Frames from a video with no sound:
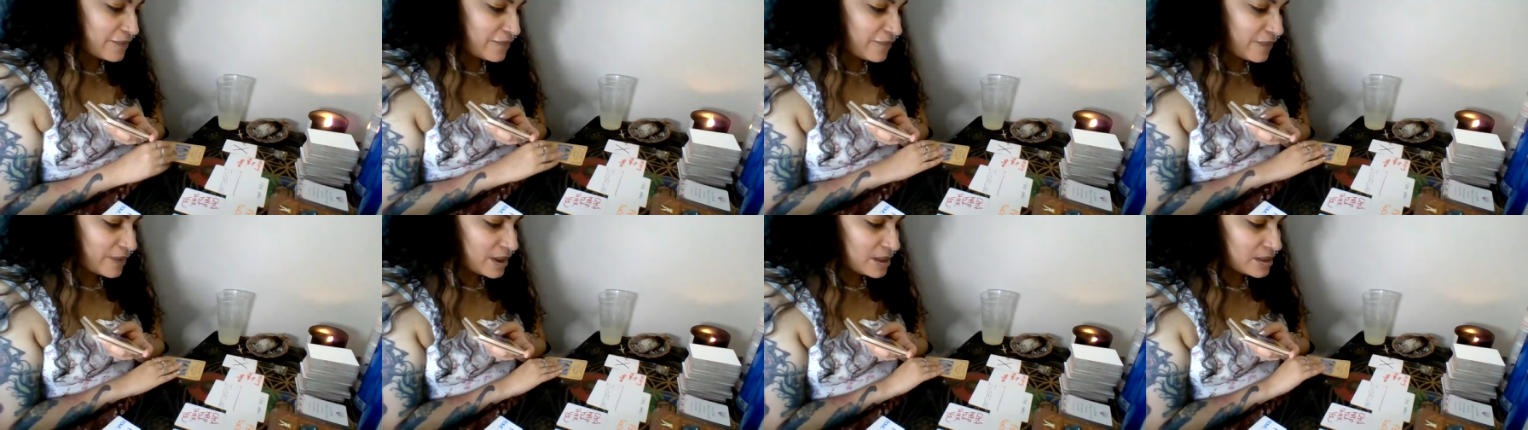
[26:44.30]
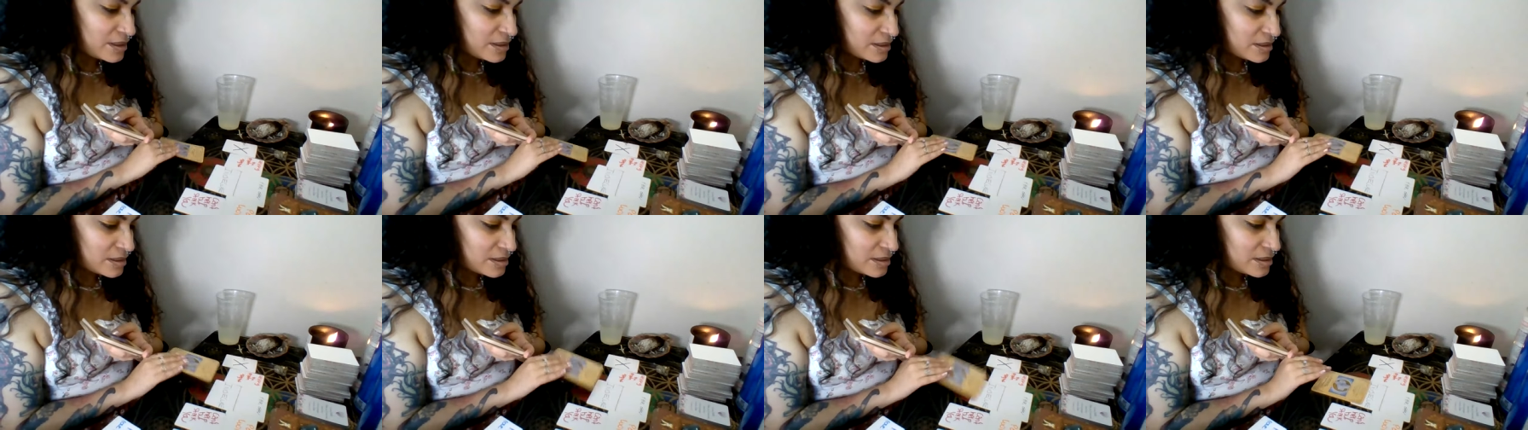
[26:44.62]

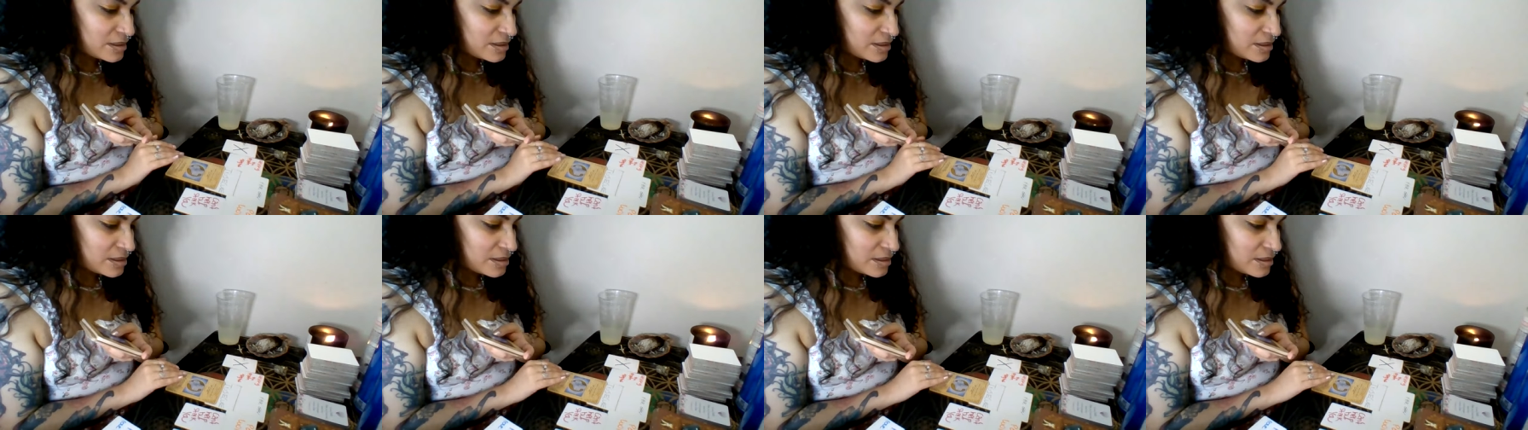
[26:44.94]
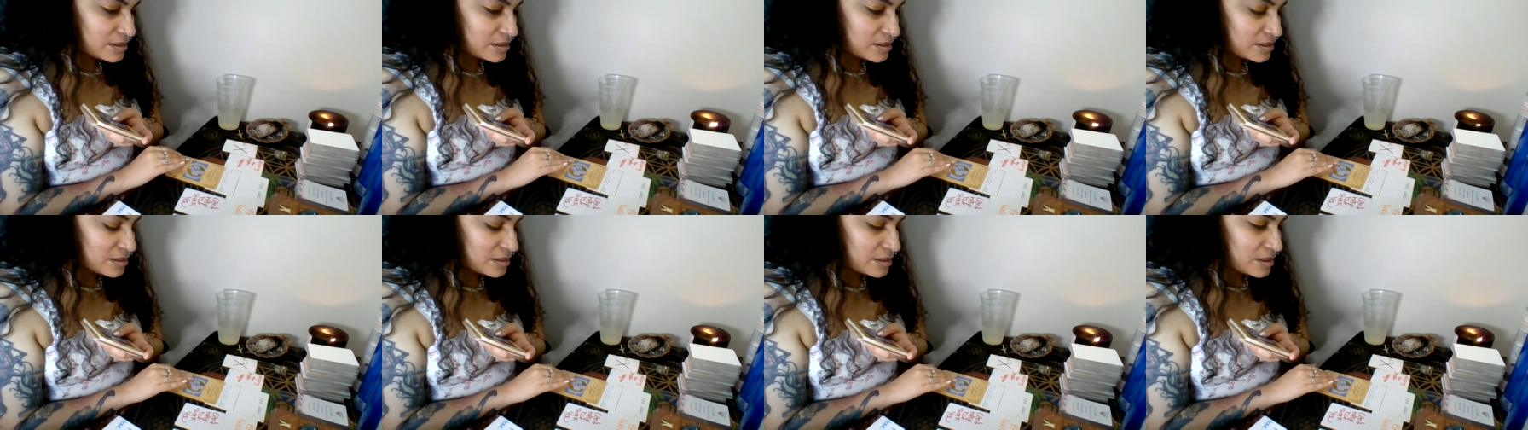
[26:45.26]

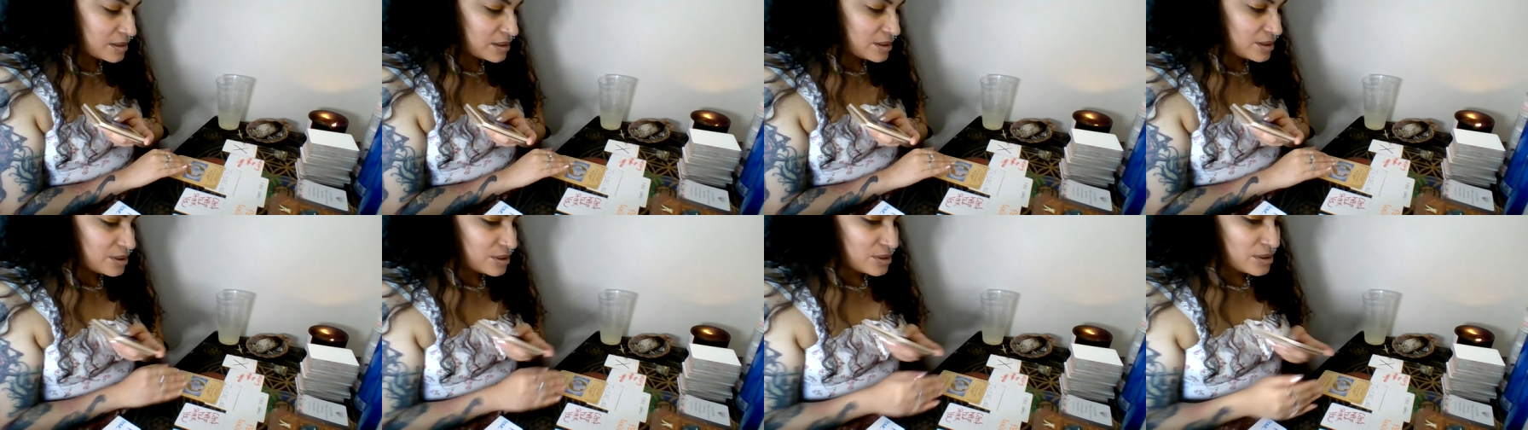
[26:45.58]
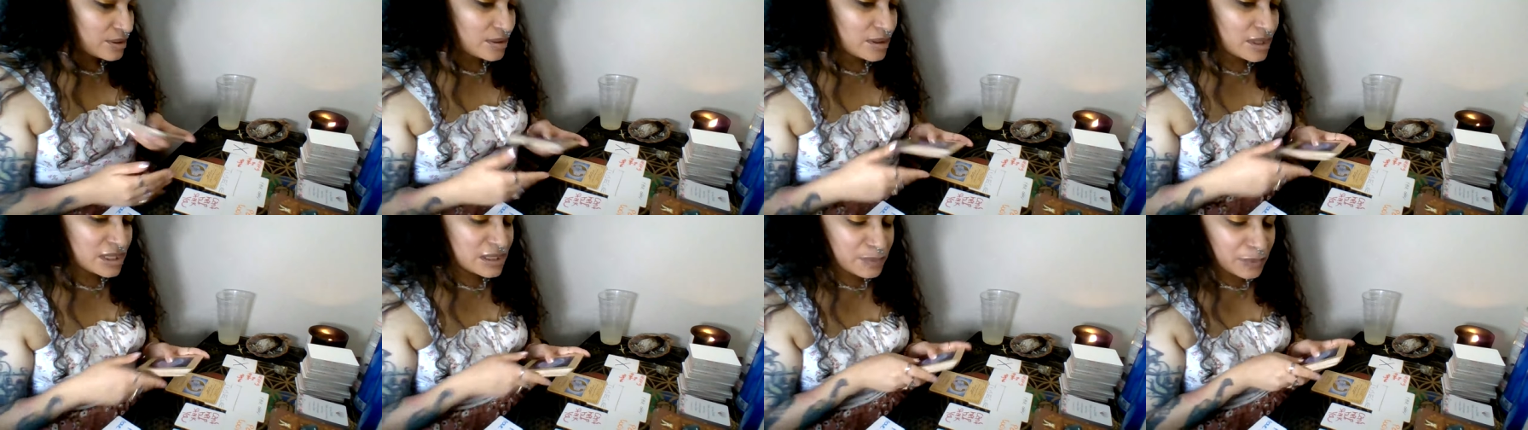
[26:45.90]
fence.
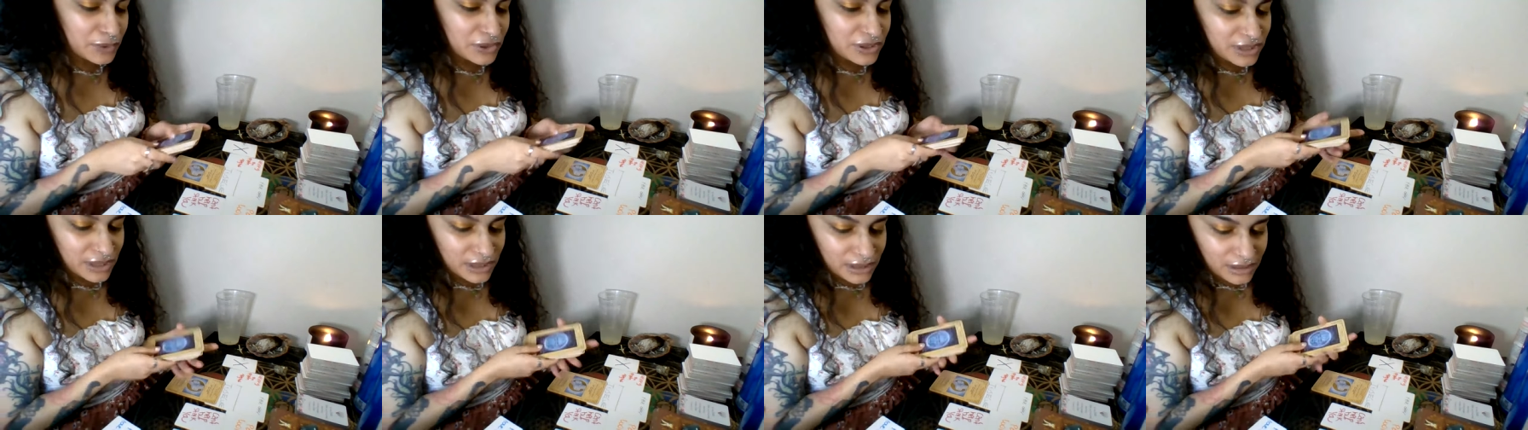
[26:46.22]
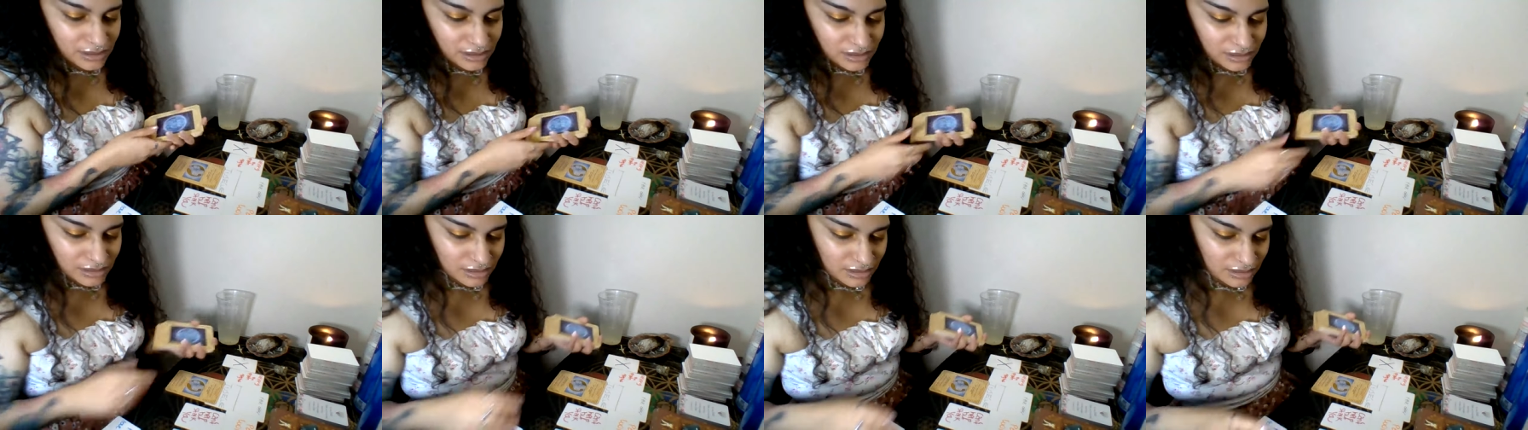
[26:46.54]
This
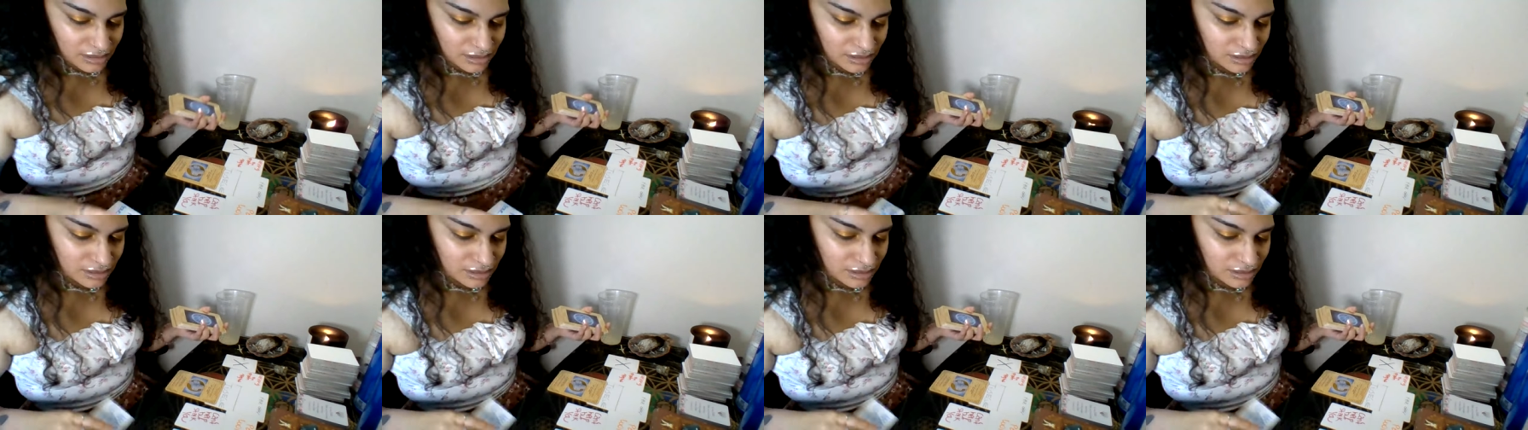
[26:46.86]
person,